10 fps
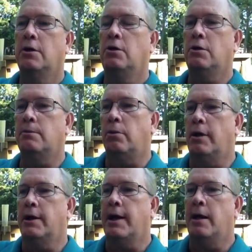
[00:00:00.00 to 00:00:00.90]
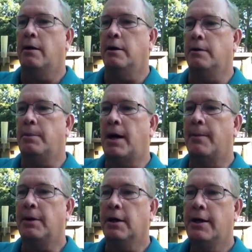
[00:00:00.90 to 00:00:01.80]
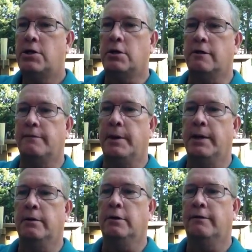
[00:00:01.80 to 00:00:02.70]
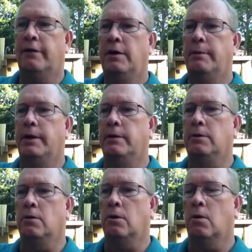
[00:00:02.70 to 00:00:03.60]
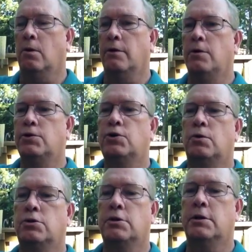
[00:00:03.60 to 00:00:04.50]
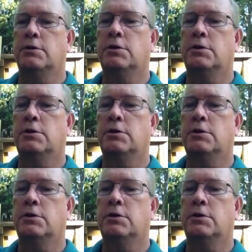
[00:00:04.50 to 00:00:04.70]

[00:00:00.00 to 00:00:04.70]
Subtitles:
You could break out in a population of male and female or those sorts of things.